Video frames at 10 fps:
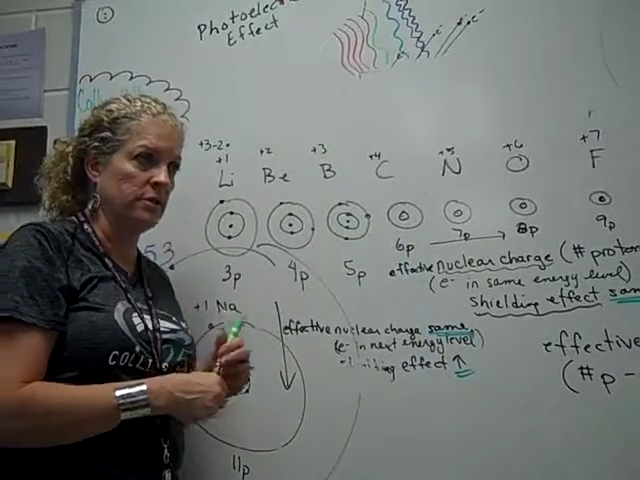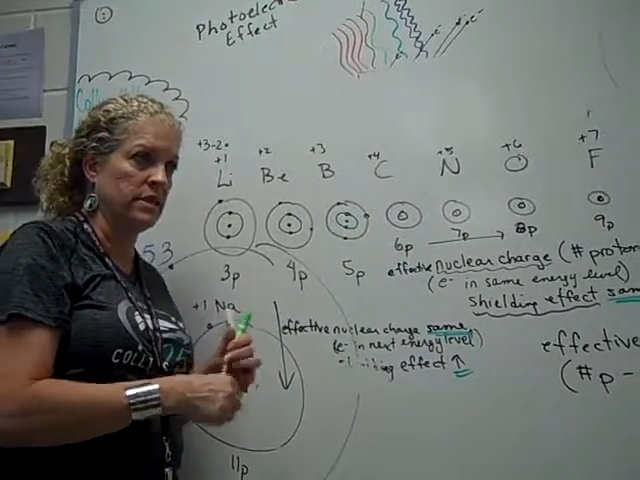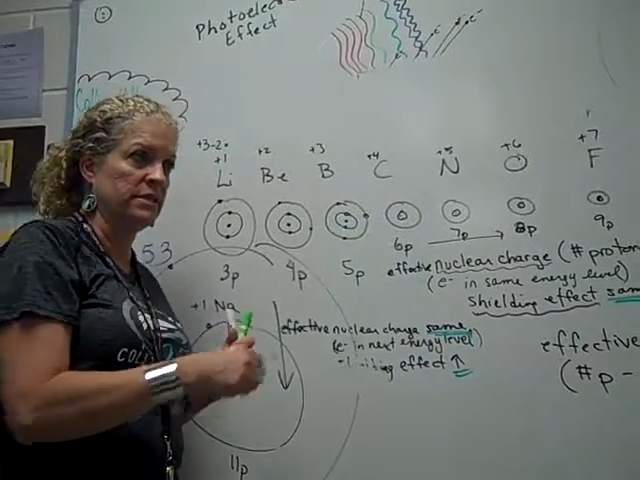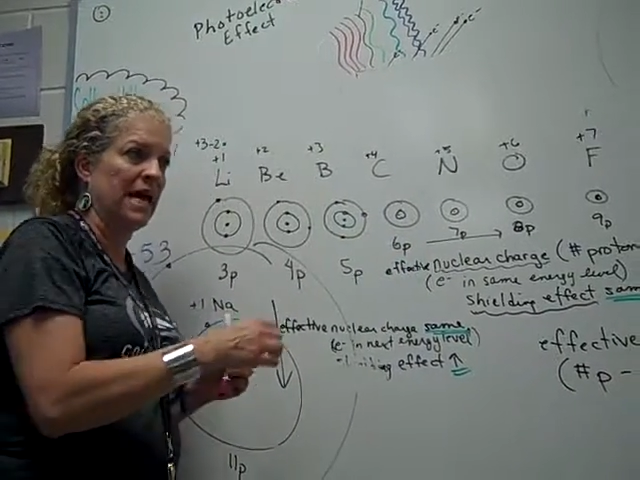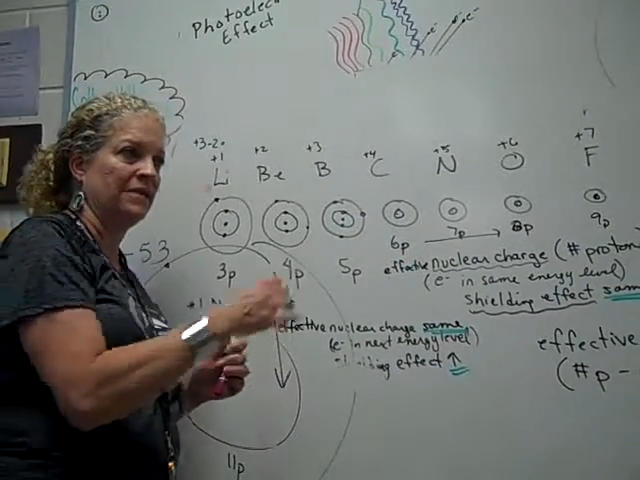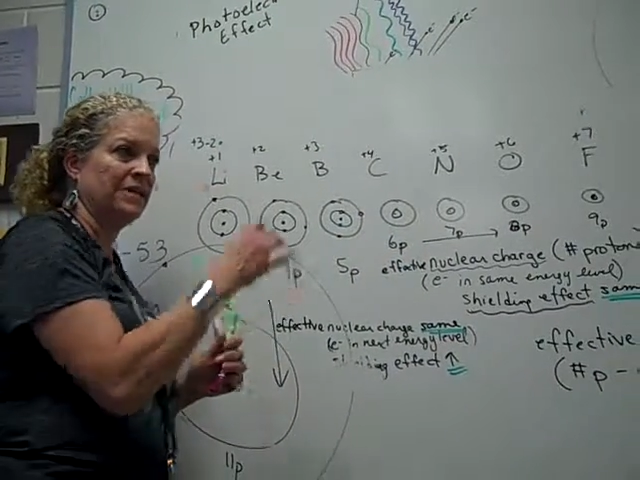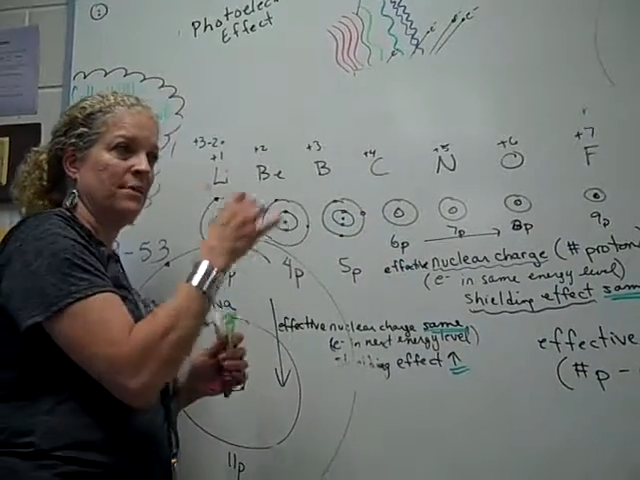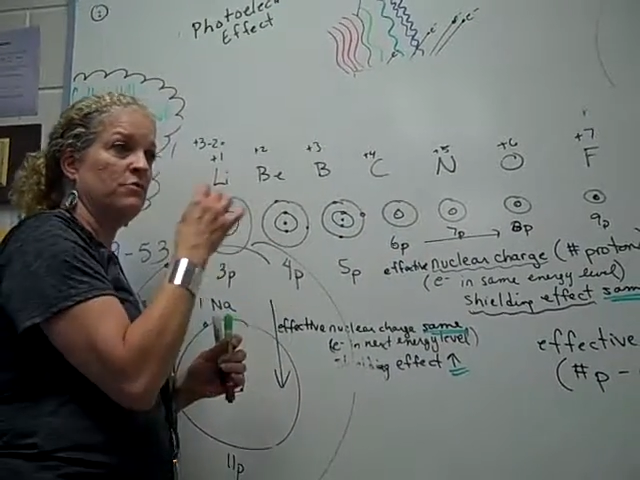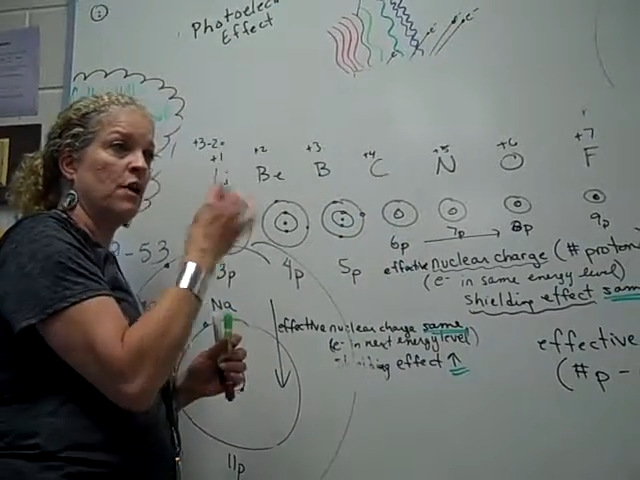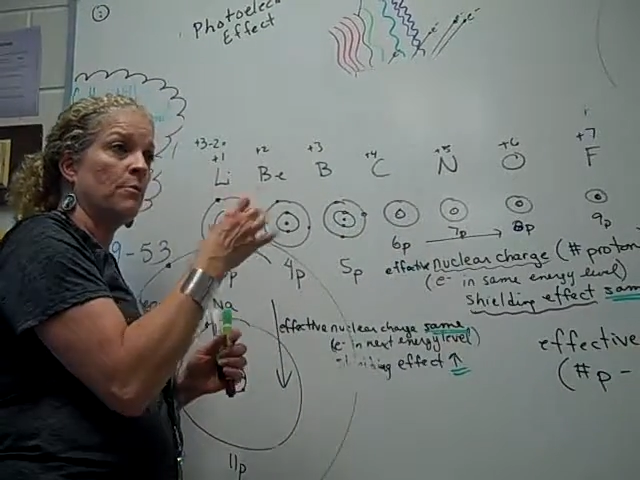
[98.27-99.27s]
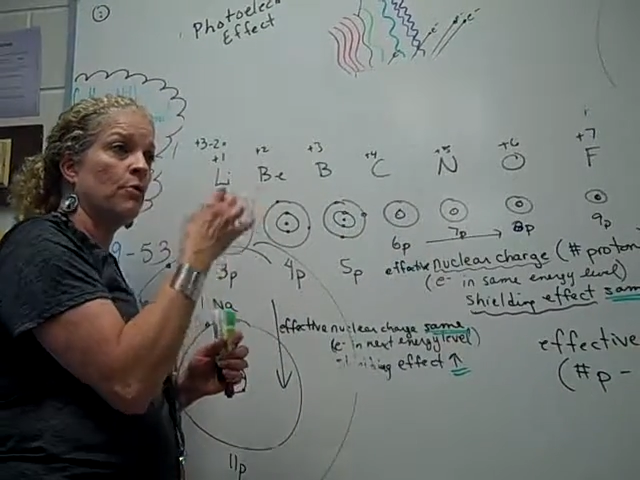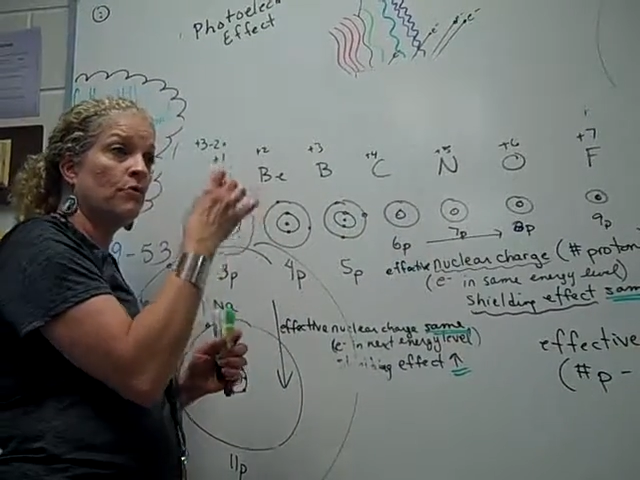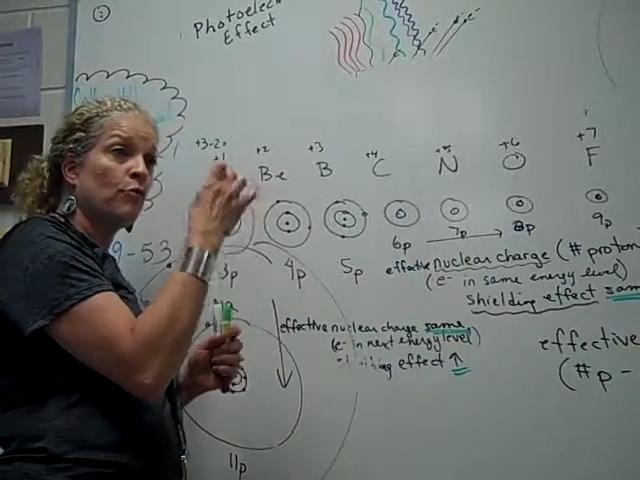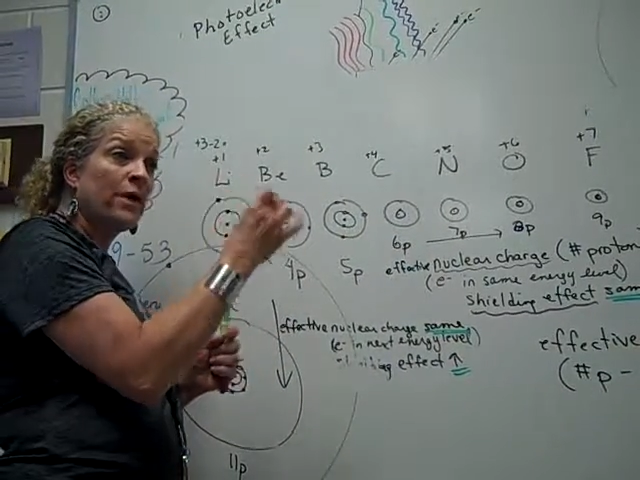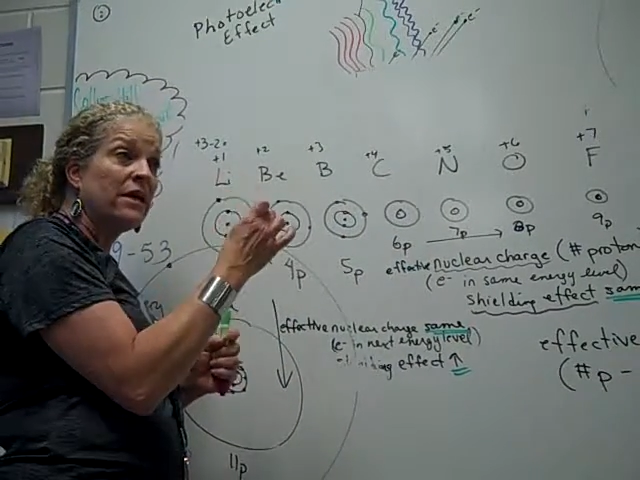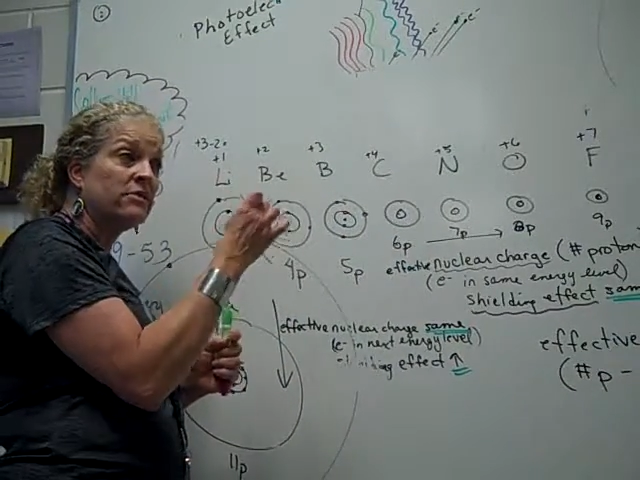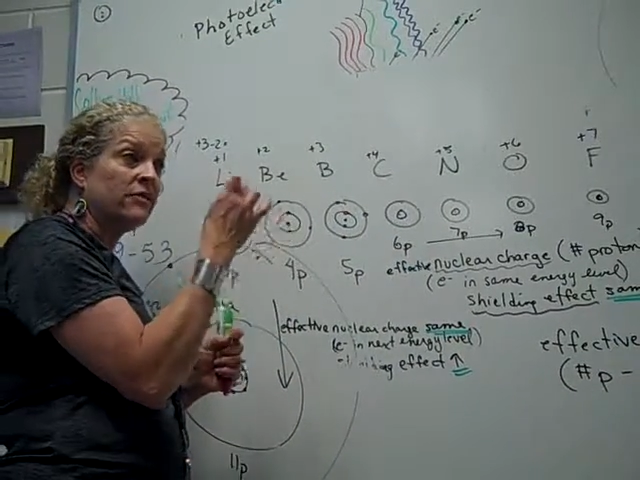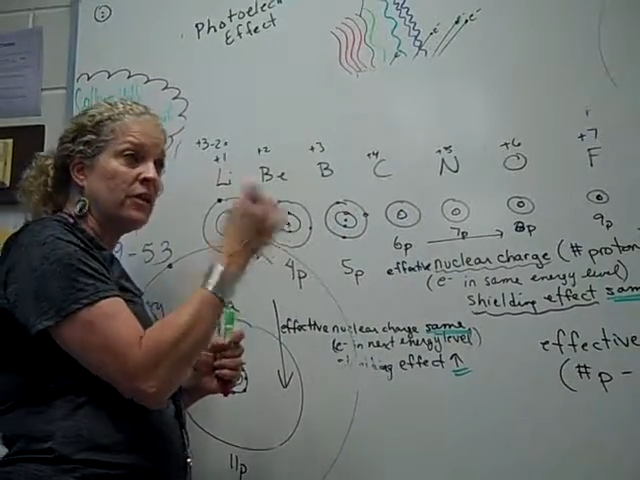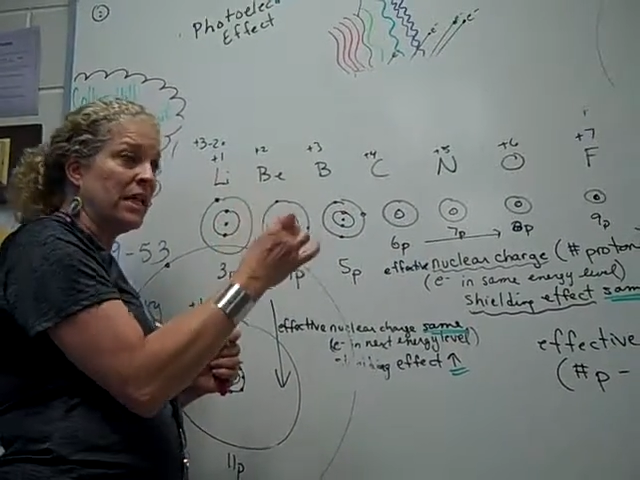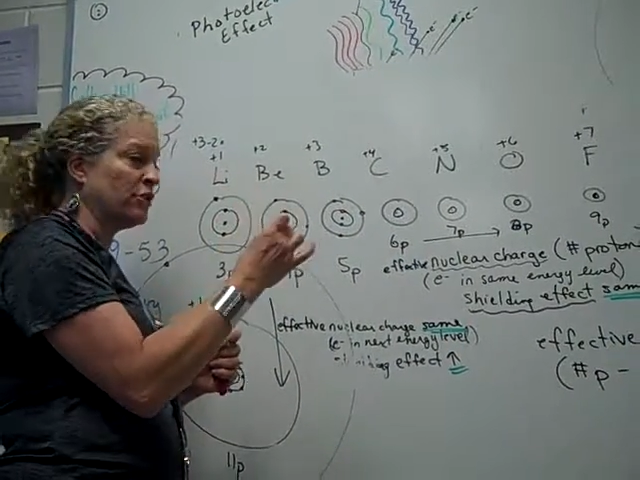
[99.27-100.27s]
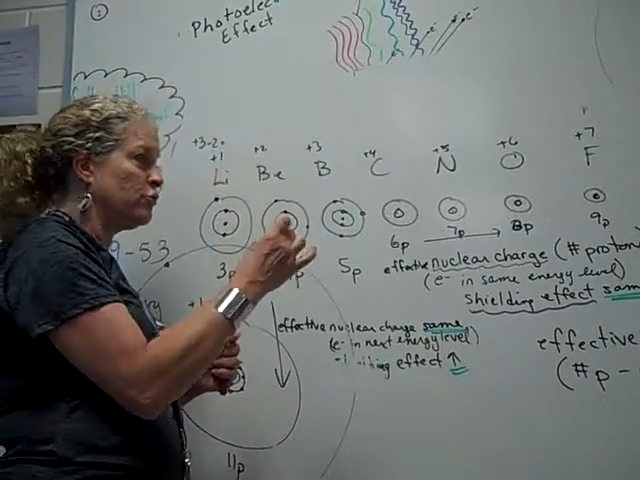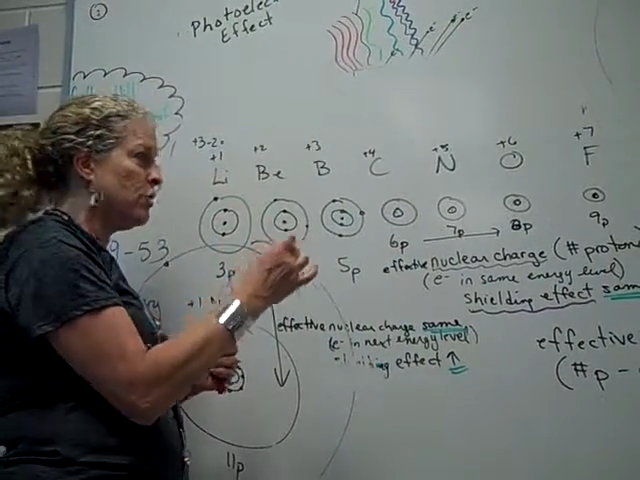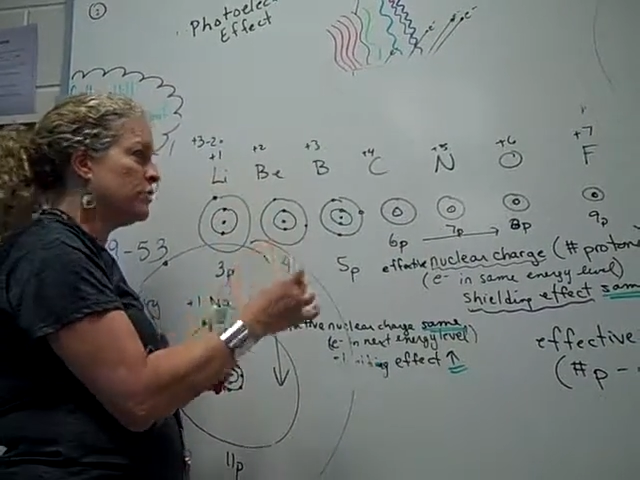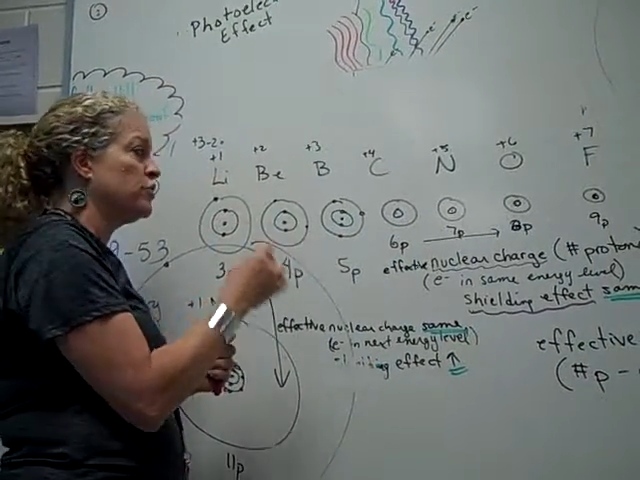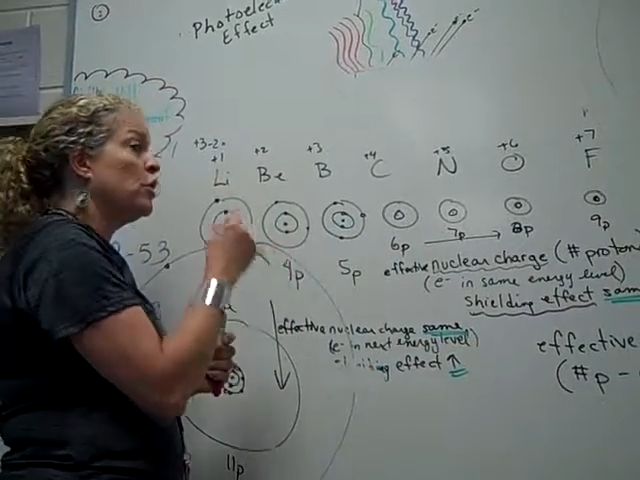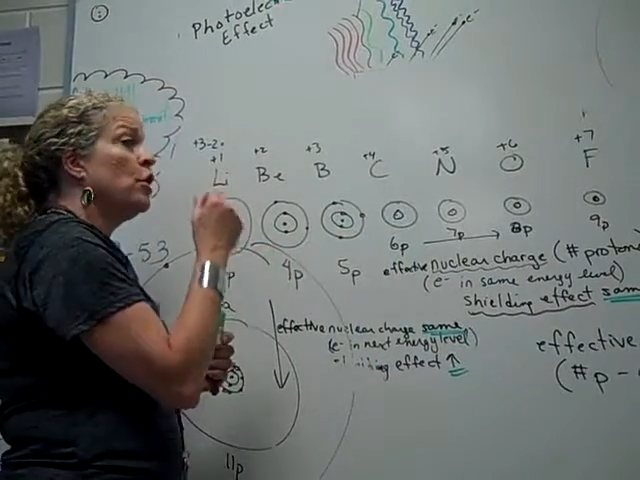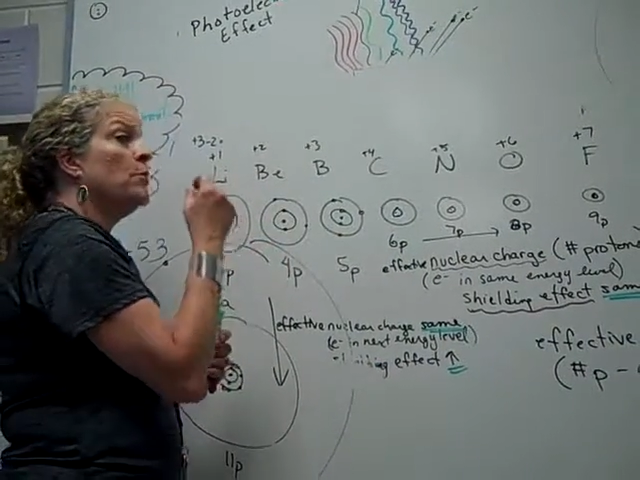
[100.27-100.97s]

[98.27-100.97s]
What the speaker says: the exact same number of rings of electrons